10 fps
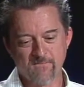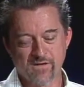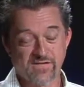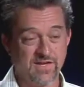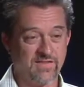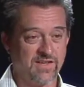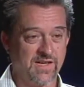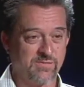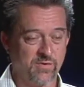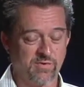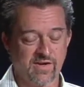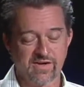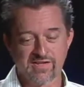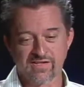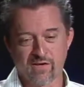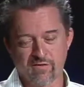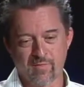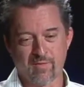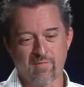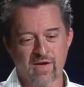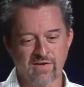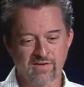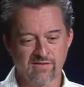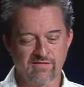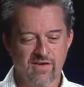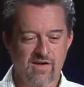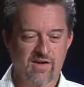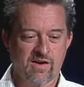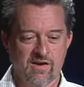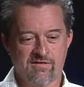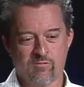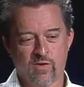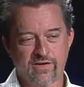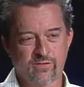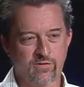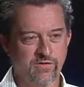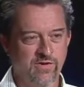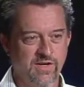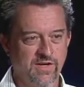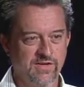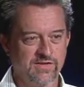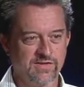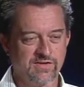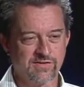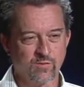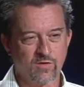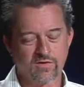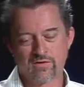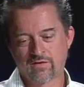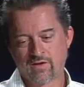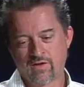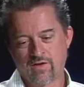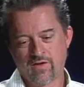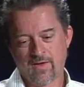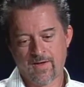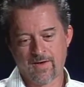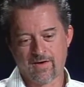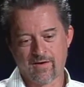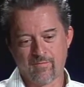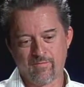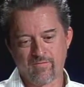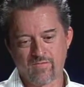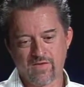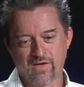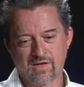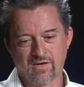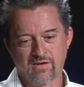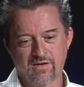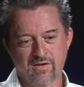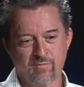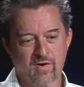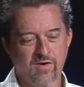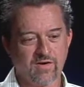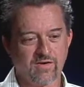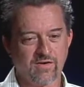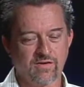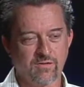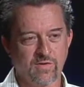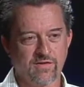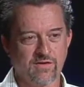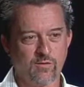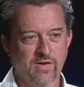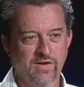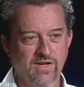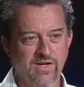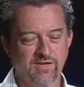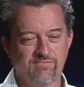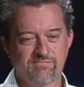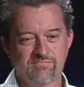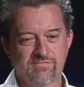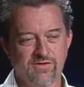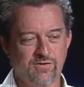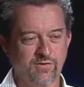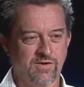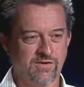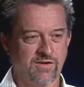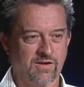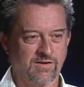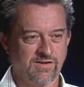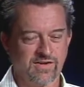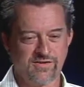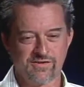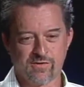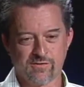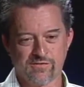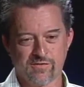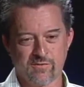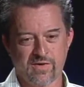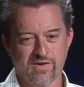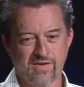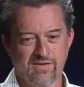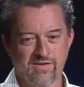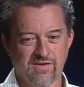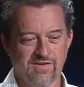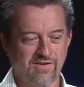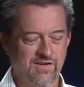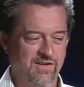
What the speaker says: scene that keeps replaying itself in my mind of what true need is in this world. In America, you know, we think we need the $200 tennis shoes, or we need the